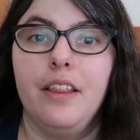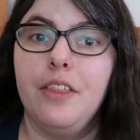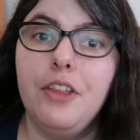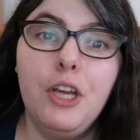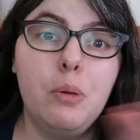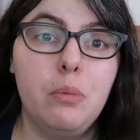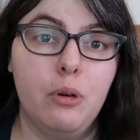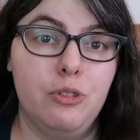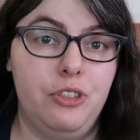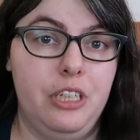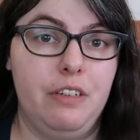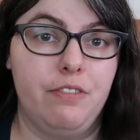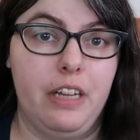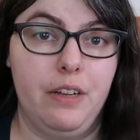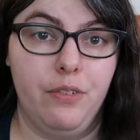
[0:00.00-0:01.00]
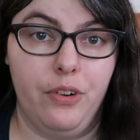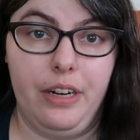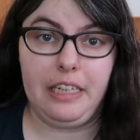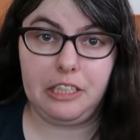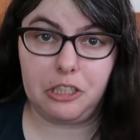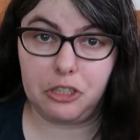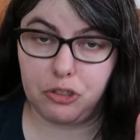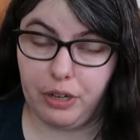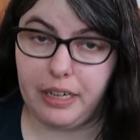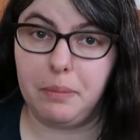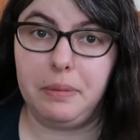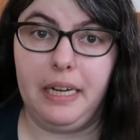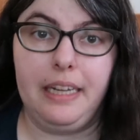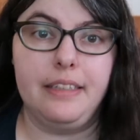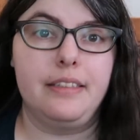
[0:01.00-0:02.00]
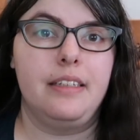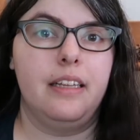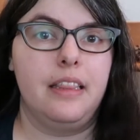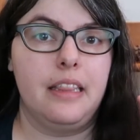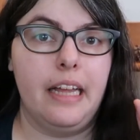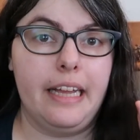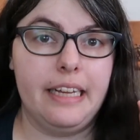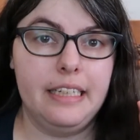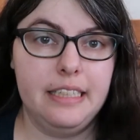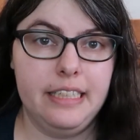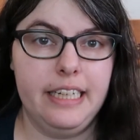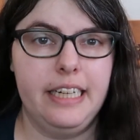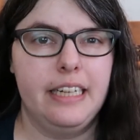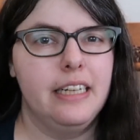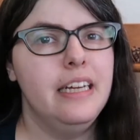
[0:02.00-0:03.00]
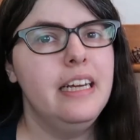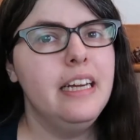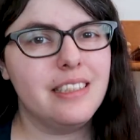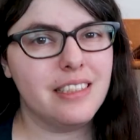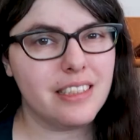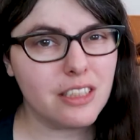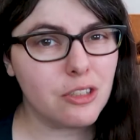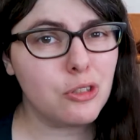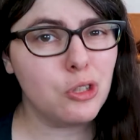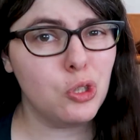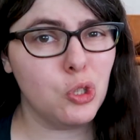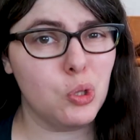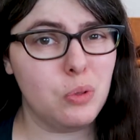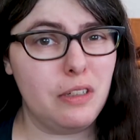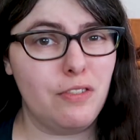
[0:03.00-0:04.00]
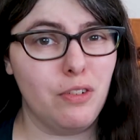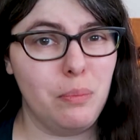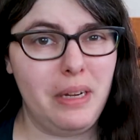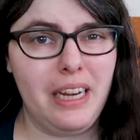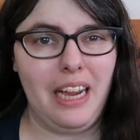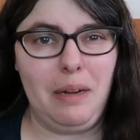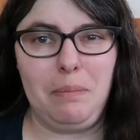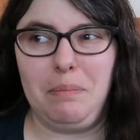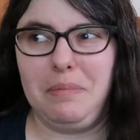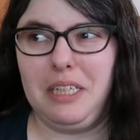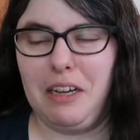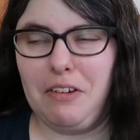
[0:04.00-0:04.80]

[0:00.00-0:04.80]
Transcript: the most tea flavor. It straight up tastes like tea. Still too sweet for me. I'm